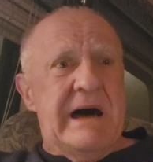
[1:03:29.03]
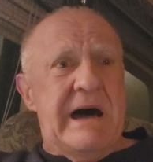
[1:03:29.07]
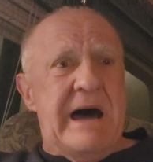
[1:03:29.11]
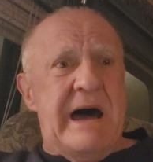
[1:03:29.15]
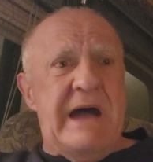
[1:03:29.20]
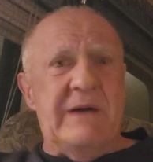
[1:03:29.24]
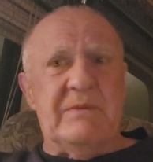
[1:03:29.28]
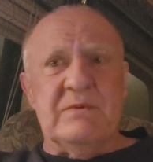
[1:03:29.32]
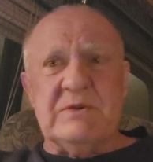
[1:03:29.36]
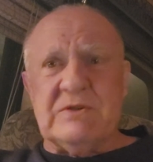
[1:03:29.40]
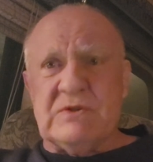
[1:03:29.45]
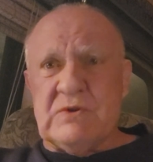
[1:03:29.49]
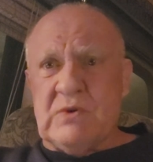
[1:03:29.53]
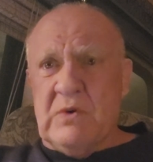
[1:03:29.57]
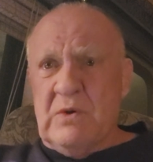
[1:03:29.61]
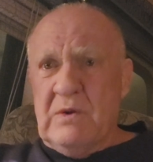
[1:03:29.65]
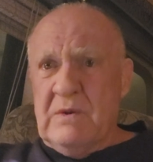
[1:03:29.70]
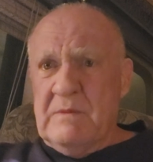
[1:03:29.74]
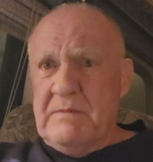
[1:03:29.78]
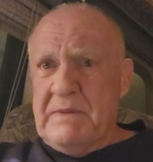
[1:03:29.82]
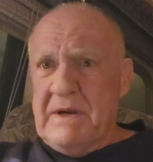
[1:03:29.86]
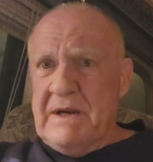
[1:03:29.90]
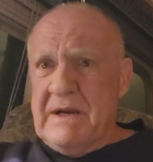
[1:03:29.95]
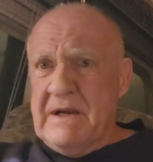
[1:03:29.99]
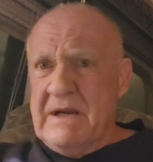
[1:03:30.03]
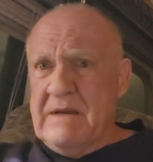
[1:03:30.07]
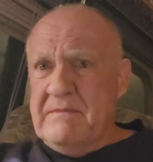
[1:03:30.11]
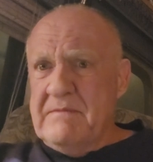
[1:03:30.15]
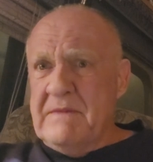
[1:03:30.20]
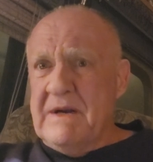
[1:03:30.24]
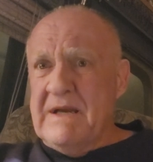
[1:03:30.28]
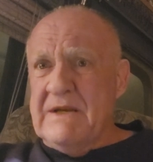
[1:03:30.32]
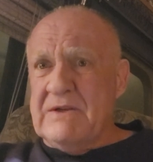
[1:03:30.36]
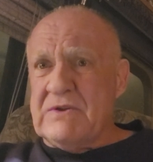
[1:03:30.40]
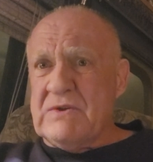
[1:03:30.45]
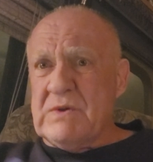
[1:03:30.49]
I was told by
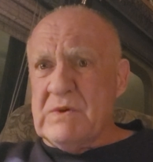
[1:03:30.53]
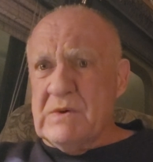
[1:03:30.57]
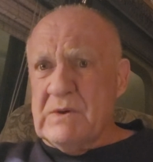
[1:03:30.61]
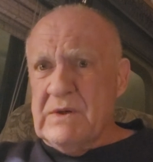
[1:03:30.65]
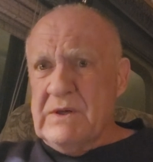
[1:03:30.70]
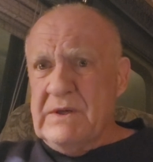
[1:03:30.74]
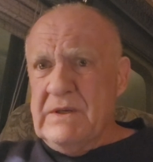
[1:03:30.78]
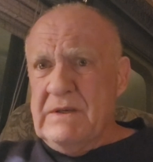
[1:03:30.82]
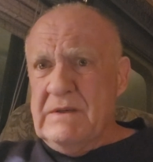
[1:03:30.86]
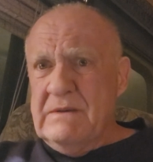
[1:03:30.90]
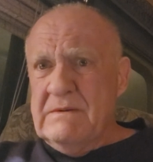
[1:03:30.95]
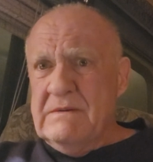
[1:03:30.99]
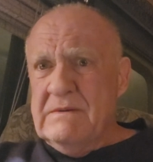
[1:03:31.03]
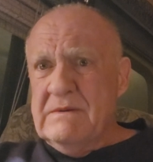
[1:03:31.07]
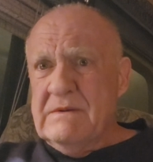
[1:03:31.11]
my attorney